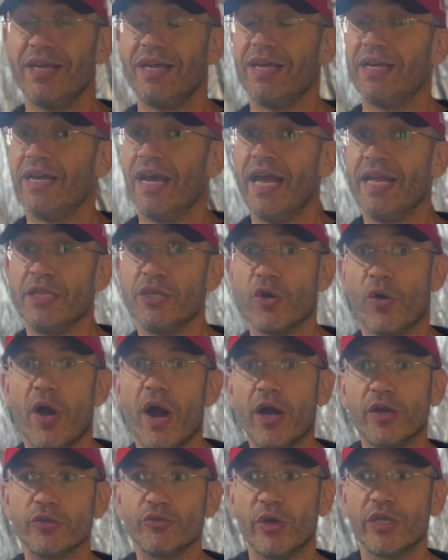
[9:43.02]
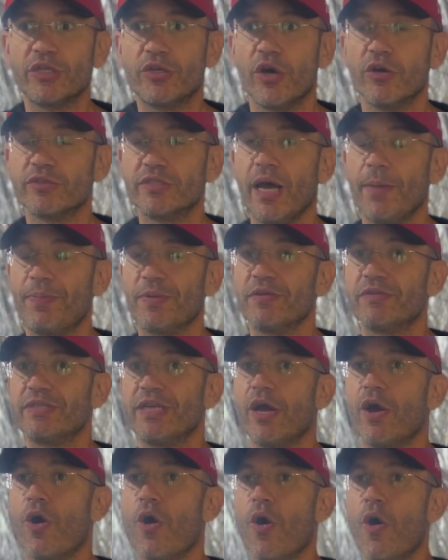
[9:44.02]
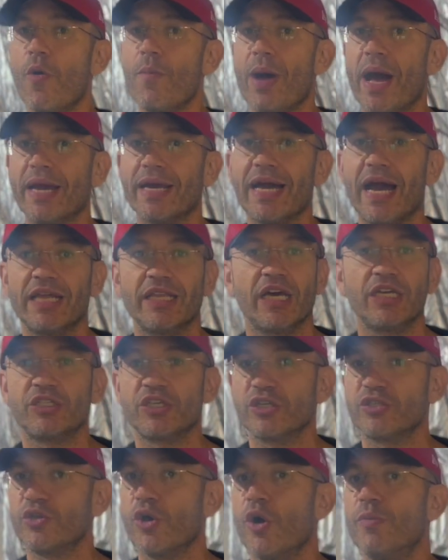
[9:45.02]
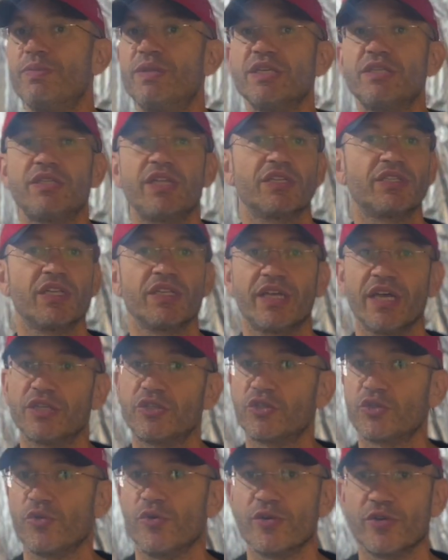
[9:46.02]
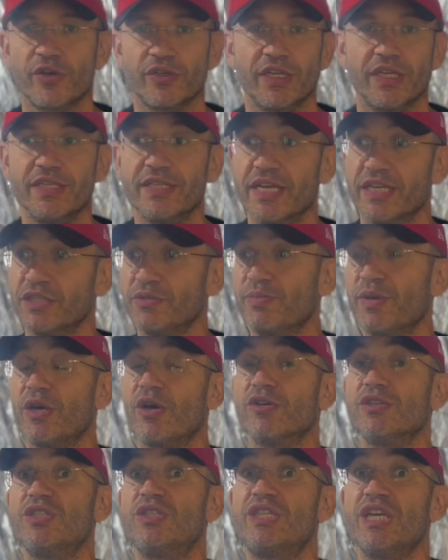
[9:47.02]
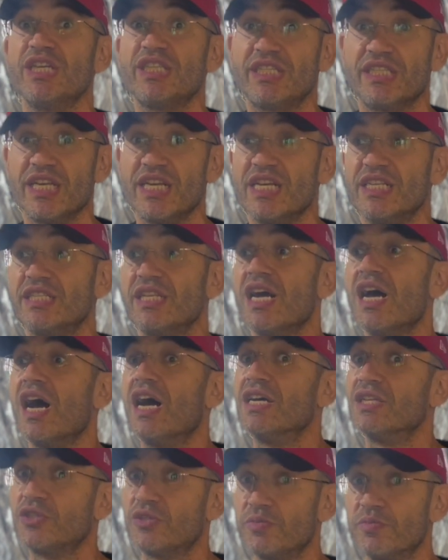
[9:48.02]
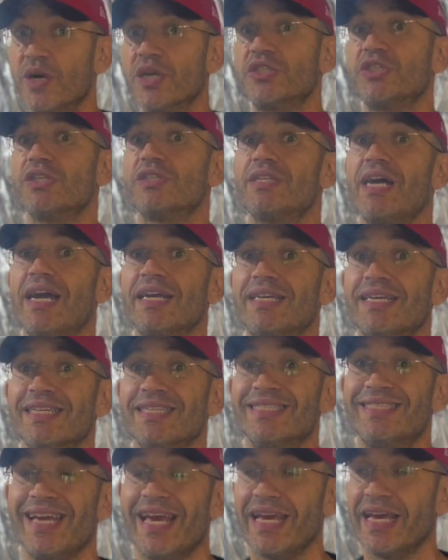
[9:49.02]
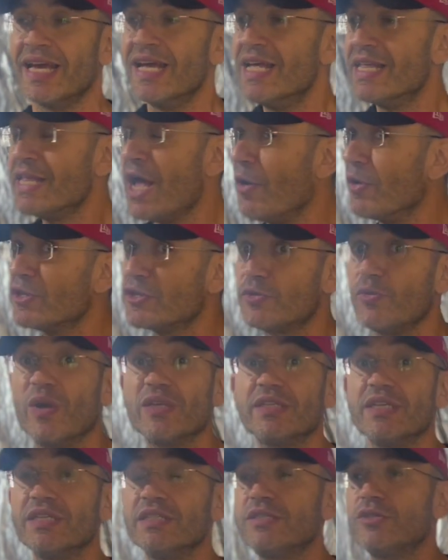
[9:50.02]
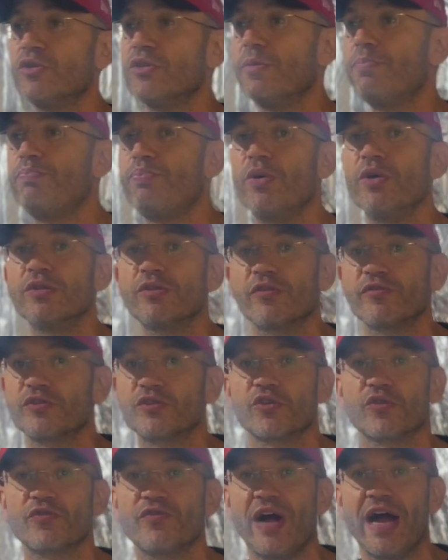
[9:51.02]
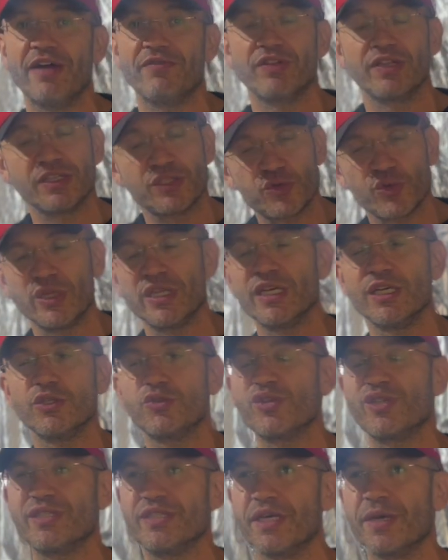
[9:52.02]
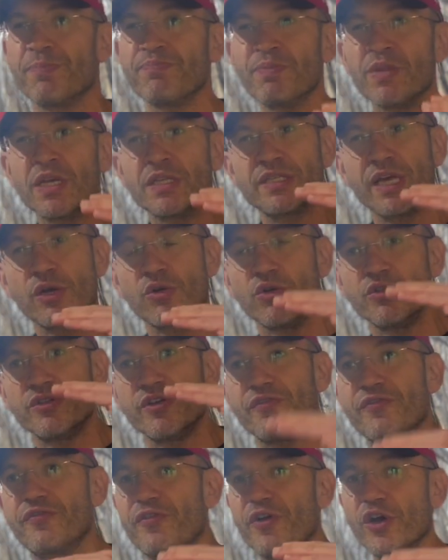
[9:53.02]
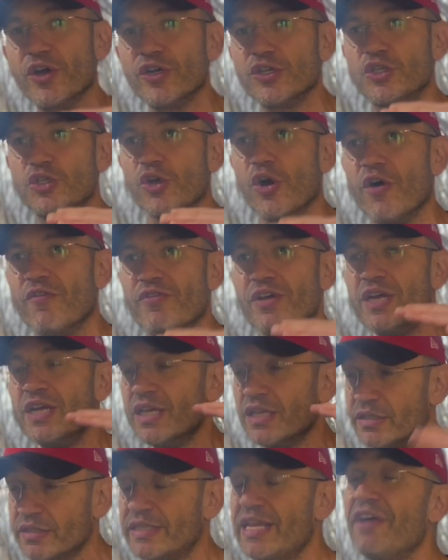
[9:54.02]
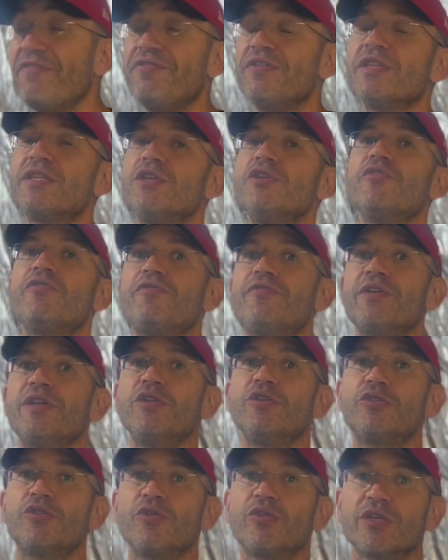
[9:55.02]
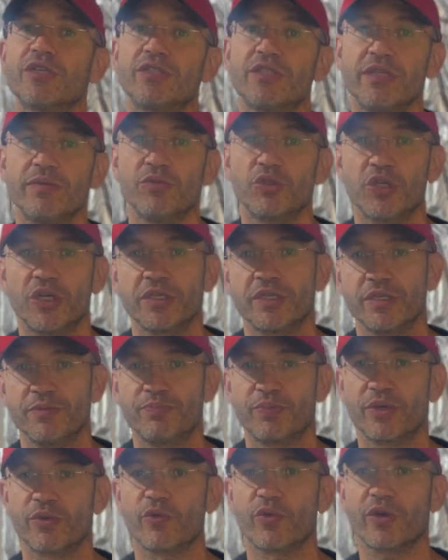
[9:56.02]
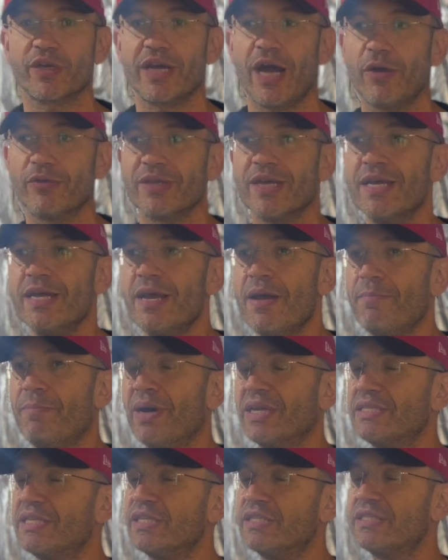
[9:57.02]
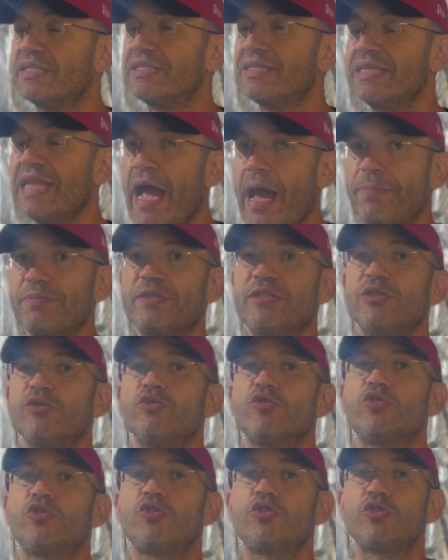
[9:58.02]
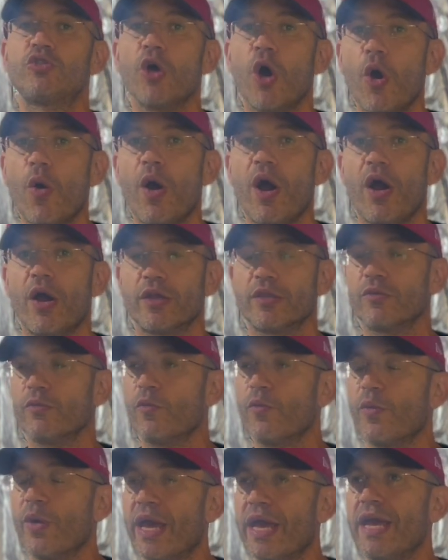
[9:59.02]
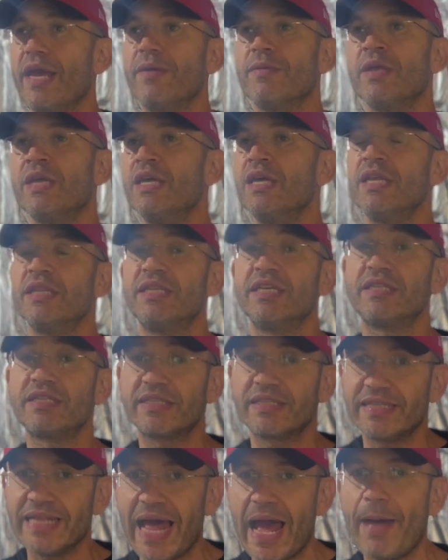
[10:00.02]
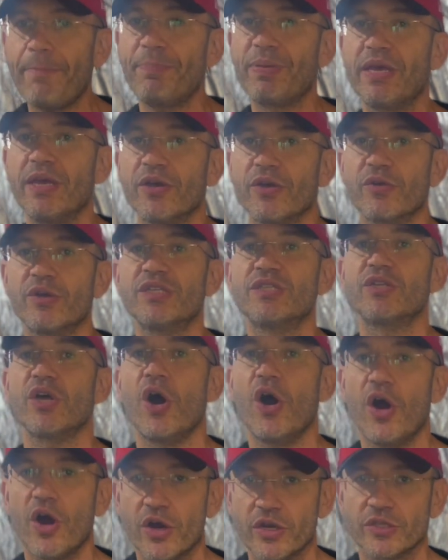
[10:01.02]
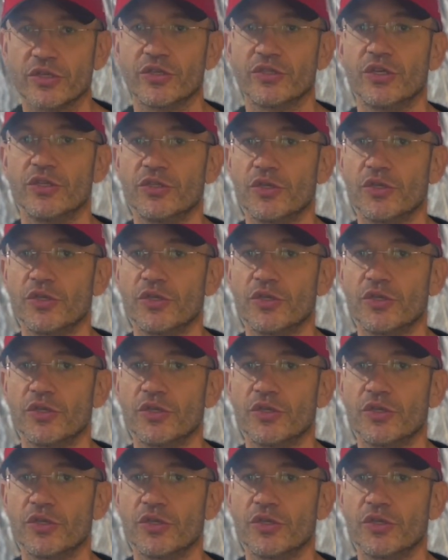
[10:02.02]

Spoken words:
and your heart rate goes up and you say, oh my God, I just hope this doesn't get stronger than this, because this is as much as I can take. Now, it wasn't to the point of survival. It's really interesting. It's like on the verge of, definitely you feel you took a Steam Junkie pre-workout, but it slaps you so hard. The slap here is harder than the